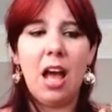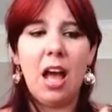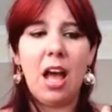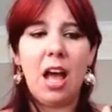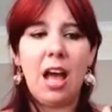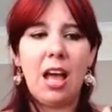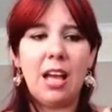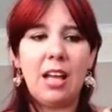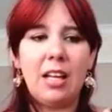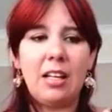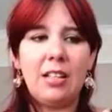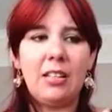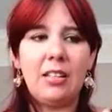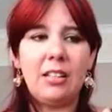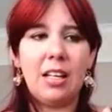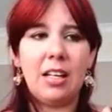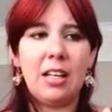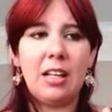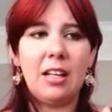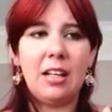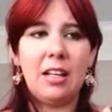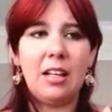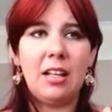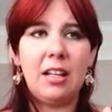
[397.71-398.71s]
and
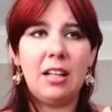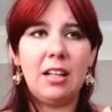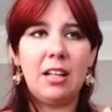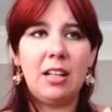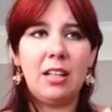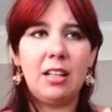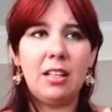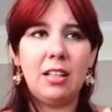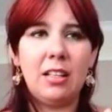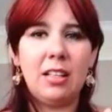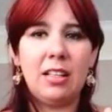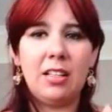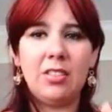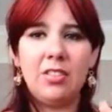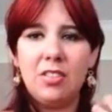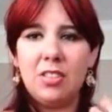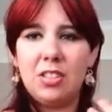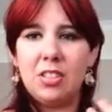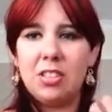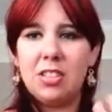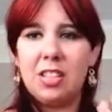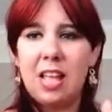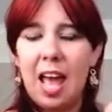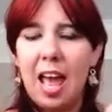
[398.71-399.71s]
like
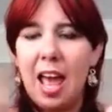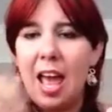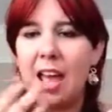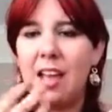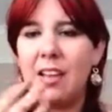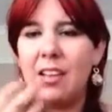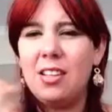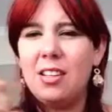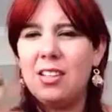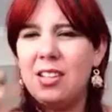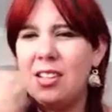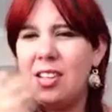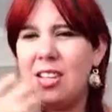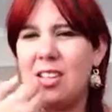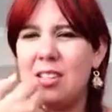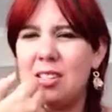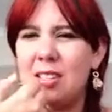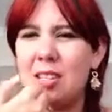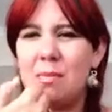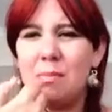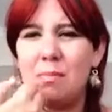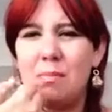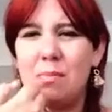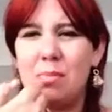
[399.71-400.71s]
just, you know, they use
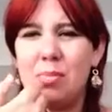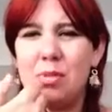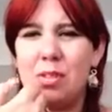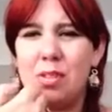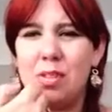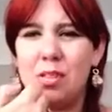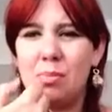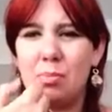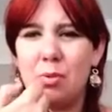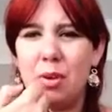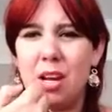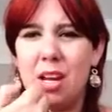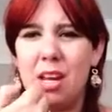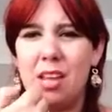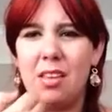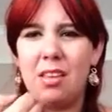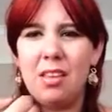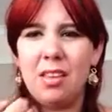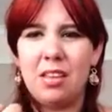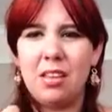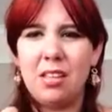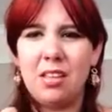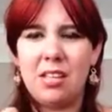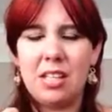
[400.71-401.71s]
the spray
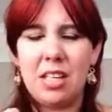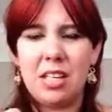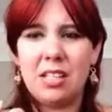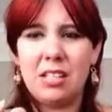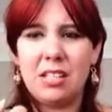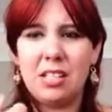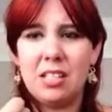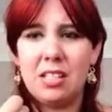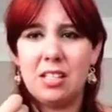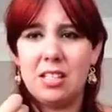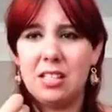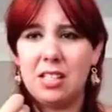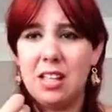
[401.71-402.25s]
thing at the dentist.